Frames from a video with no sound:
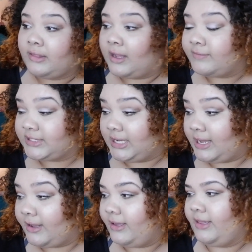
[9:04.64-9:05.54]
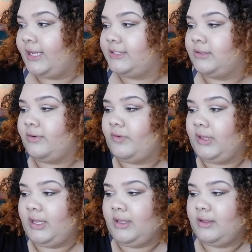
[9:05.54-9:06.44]
loves Cica, and that's
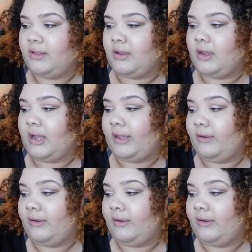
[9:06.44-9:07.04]
literally a